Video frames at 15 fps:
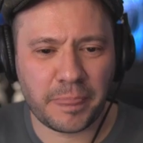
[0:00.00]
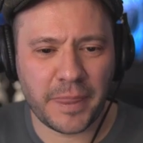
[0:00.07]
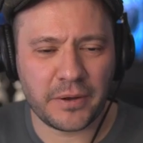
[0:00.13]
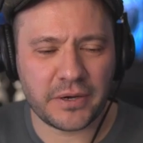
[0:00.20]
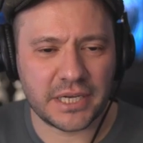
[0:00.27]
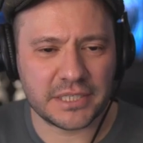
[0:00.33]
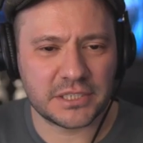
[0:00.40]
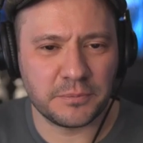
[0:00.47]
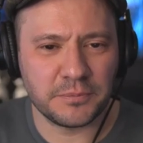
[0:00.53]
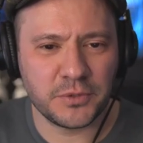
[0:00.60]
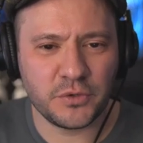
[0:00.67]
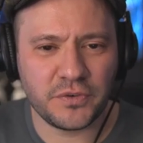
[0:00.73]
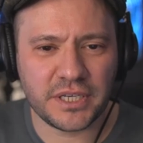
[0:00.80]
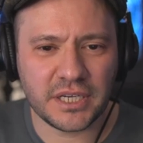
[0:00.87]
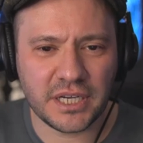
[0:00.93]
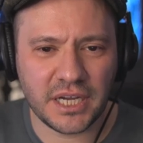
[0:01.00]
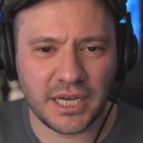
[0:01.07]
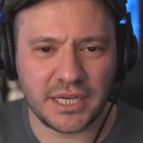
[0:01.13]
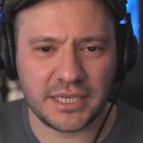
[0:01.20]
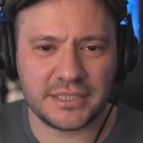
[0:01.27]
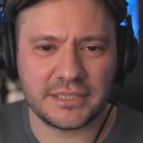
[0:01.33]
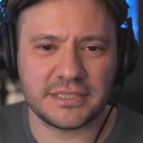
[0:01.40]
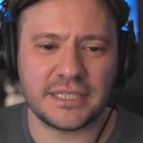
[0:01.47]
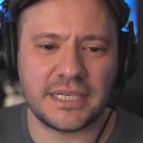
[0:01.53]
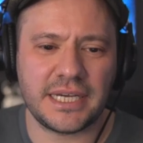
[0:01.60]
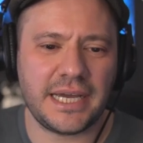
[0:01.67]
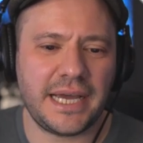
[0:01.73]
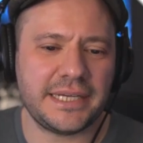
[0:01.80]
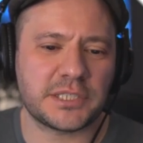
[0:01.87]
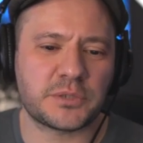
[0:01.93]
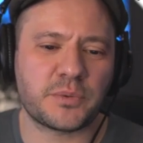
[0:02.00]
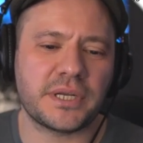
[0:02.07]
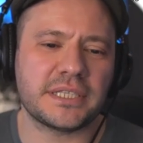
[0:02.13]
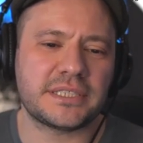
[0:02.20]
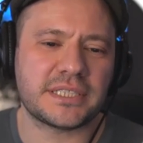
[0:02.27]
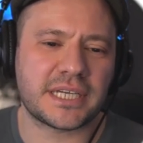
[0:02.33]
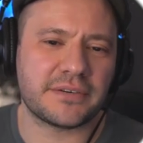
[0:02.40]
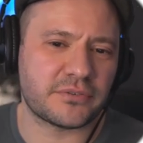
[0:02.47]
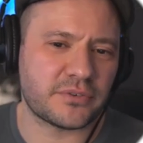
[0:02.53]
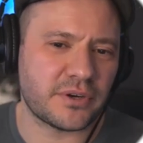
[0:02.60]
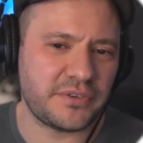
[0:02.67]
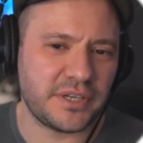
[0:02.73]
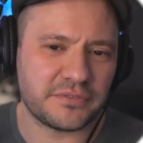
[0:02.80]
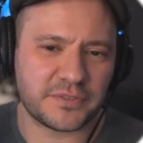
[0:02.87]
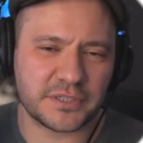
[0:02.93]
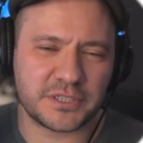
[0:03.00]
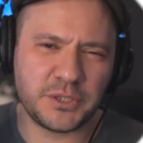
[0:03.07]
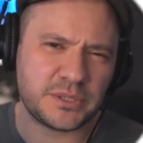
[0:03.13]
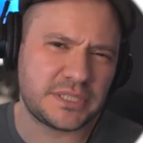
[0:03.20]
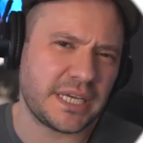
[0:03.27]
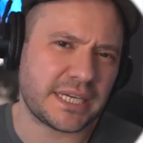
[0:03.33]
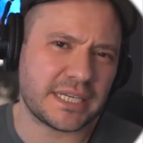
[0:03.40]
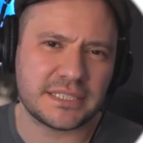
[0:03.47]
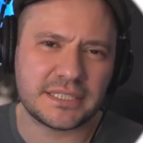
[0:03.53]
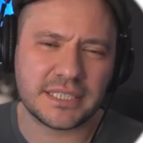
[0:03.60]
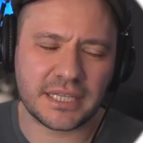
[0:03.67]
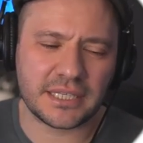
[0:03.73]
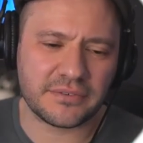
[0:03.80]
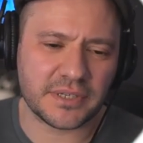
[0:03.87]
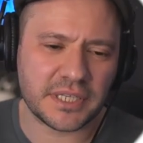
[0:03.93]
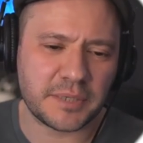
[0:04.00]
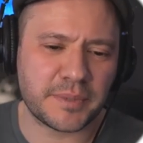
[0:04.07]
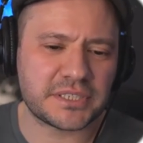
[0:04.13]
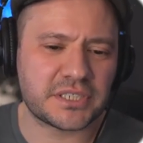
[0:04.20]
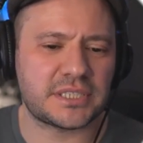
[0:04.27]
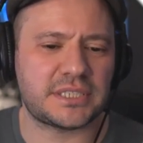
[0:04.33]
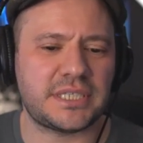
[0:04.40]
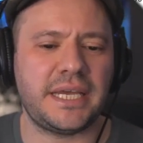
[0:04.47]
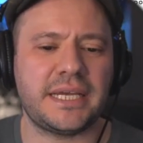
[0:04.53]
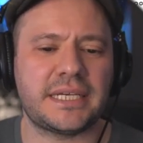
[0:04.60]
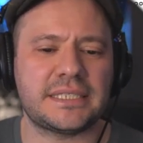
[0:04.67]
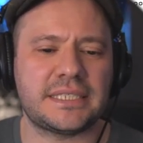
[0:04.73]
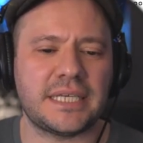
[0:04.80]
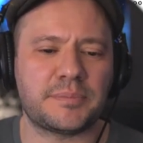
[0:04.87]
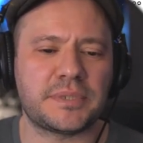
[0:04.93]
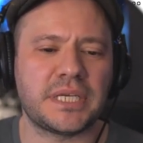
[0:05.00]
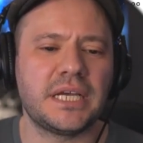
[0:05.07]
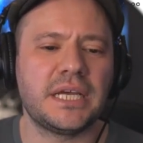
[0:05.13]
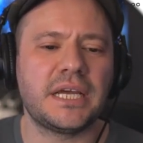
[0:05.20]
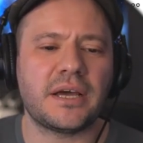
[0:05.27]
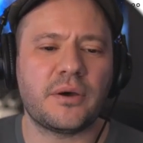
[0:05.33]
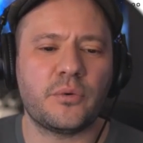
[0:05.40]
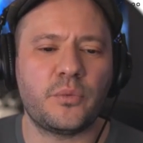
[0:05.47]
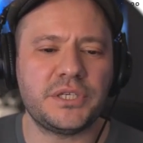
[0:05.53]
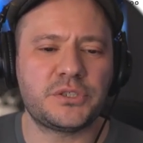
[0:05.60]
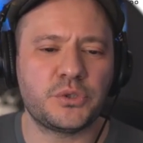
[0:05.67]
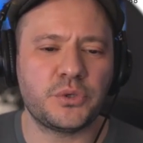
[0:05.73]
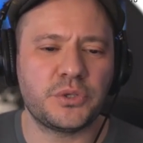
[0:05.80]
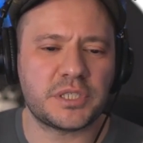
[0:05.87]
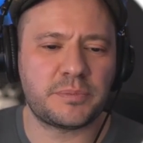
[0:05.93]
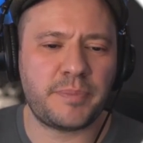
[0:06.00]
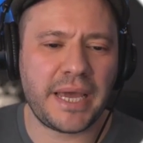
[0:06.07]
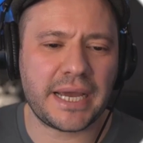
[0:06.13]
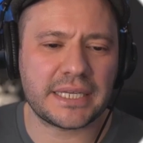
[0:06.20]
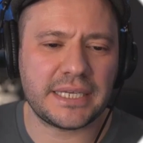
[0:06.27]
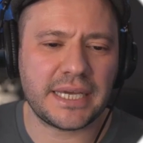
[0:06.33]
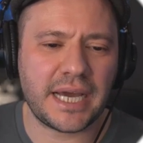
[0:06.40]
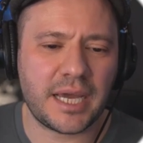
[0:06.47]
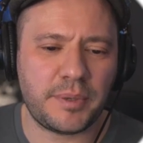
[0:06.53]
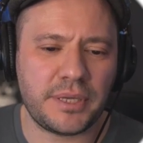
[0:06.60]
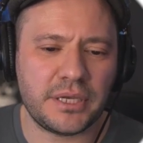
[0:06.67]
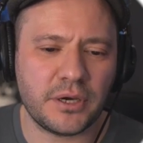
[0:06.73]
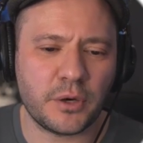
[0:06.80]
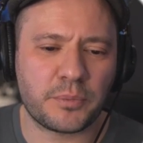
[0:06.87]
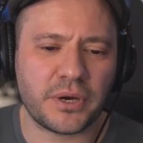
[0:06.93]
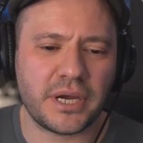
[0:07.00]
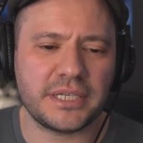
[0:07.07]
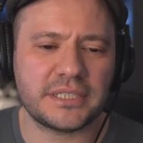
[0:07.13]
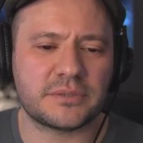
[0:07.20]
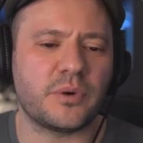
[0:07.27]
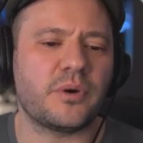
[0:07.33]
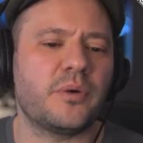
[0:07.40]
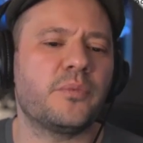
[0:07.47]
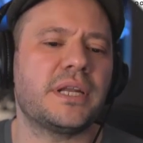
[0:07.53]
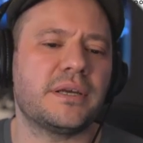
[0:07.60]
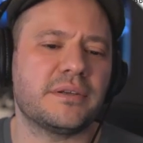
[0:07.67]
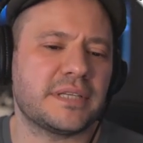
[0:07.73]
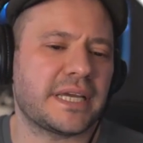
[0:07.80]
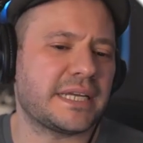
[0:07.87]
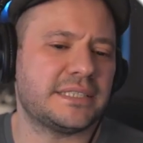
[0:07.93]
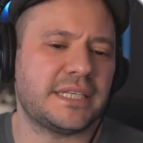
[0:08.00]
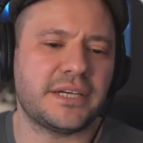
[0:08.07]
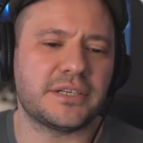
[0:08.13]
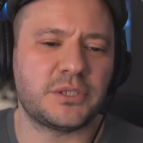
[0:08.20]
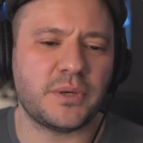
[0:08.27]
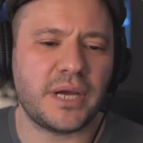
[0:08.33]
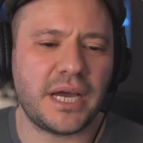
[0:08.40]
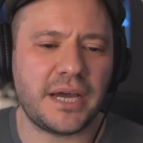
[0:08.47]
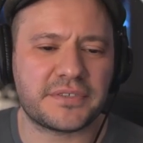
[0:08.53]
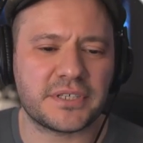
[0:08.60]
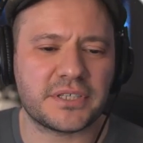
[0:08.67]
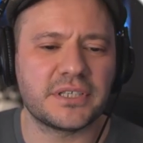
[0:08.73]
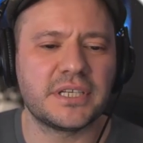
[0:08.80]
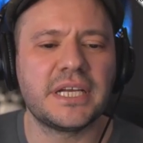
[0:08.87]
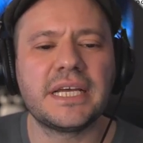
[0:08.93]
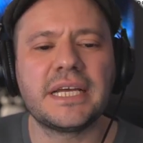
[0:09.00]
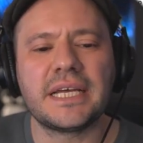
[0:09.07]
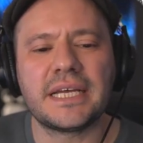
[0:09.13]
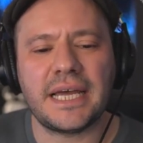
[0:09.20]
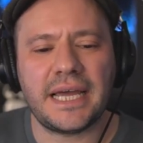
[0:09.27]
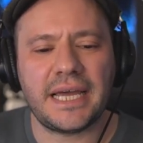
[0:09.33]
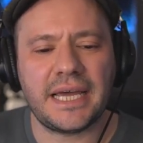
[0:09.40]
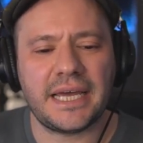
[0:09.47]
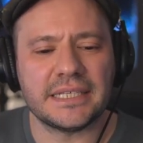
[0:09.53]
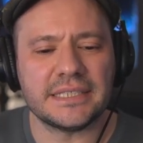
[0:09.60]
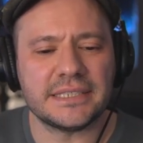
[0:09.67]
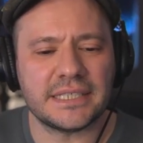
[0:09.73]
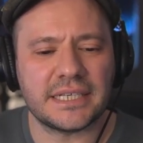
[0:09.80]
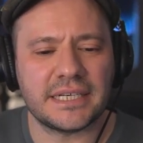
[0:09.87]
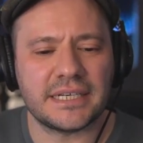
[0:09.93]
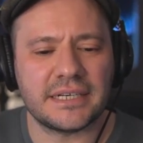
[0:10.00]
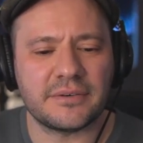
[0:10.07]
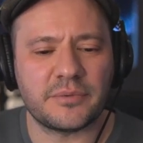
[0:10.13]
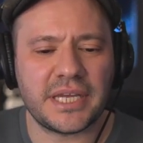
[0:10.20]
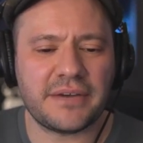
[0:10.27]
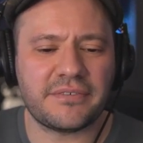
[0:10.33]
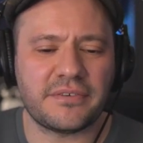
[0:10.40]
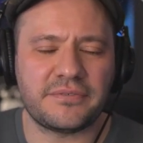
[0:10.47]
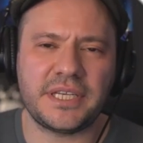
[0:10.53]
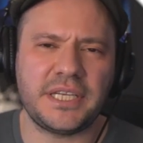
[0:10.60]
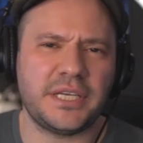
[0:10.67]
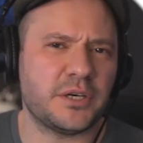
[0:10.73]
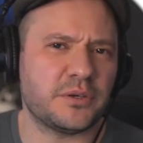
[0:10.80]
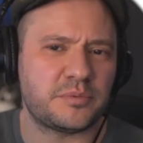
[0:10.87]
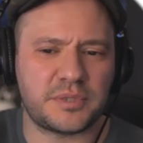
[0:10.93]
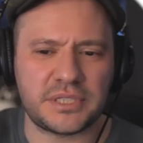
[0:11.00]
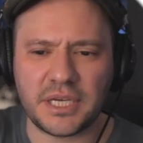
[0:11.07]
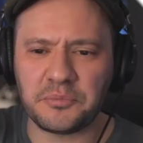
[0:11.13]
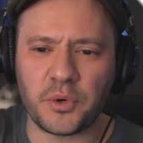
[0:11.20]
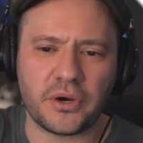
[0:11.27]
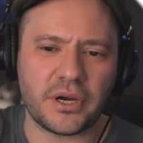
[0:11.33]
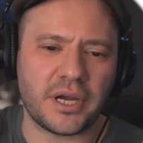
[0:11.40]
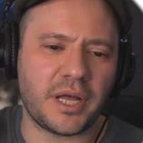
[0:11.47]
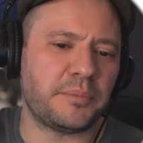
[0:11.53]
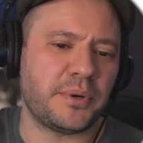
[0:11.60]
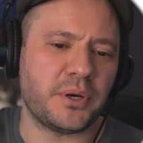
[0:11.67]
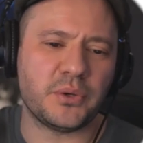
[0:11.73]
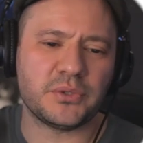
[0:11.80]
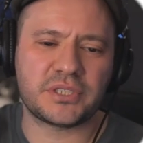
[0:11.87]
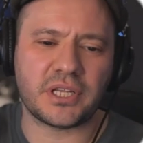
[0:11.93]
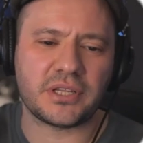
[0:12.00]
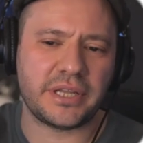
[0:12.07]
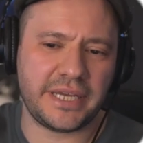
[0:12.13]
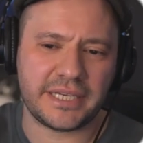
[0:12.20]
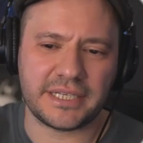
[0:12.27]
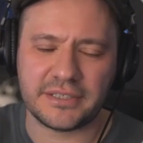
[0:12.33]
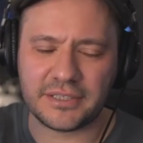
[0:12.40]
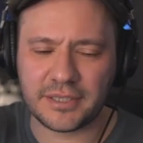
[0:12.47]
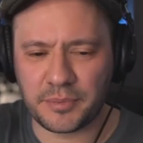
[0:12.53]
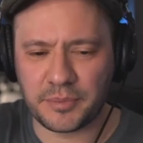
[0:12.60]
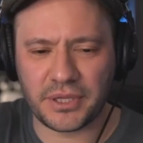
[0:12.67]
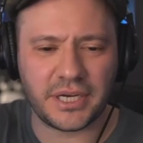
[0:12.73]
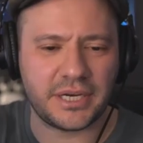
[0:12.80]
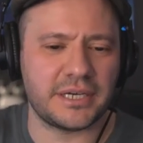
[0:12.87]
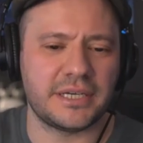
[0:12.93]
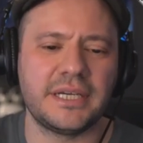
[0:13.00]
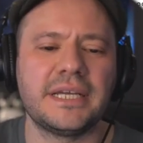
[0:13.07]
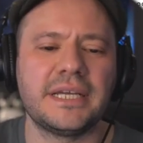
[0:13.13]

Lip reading: Okay, so moving on, I just wanted to cover Rivian for 2 seconds. Nothing really much to say except we drew this back at the IPO price, went like a day or two after, and we have a video somewhere. I'll post the link or up there